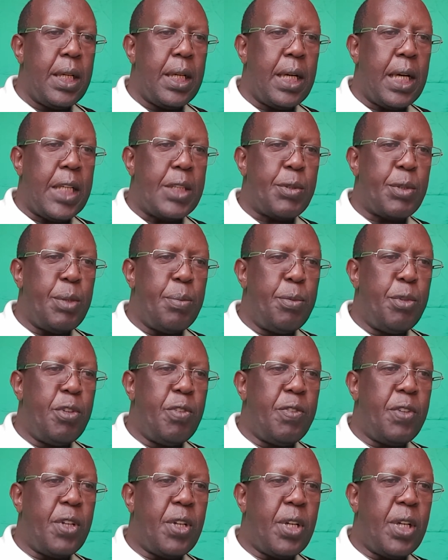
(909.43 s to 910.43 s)
As we
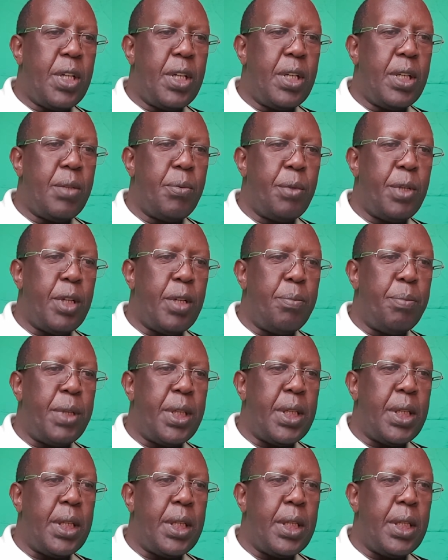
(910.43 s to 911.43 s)
move on, we'll
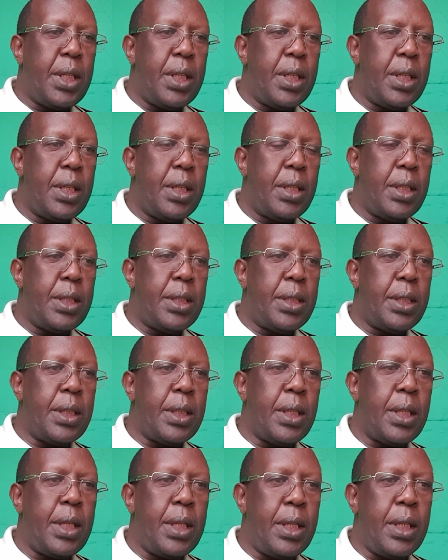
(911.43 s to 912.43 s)
be
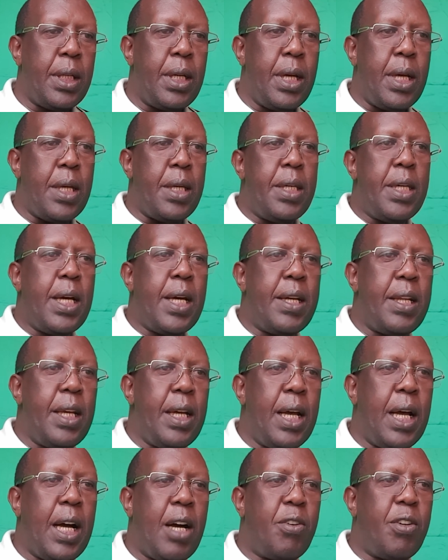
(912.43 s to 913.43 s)
hearing
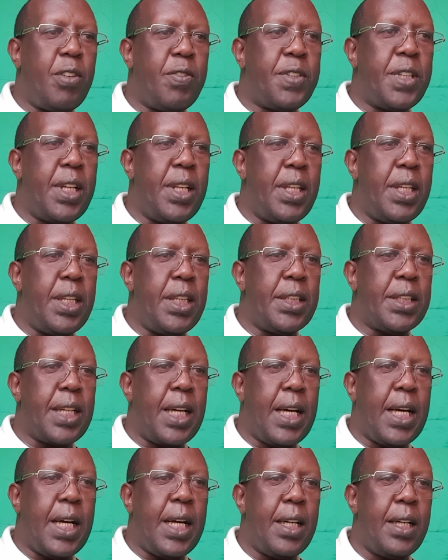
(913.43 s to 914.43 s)
how often these
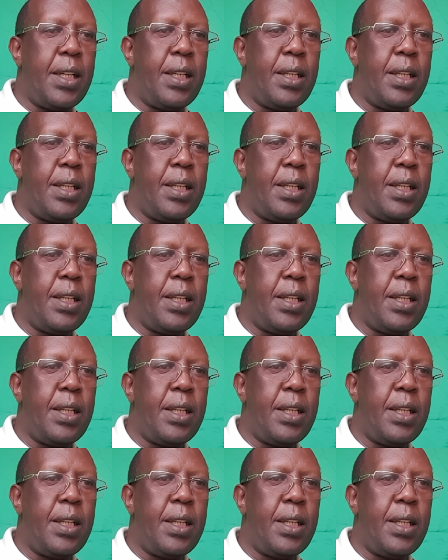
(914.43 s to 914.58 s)
are.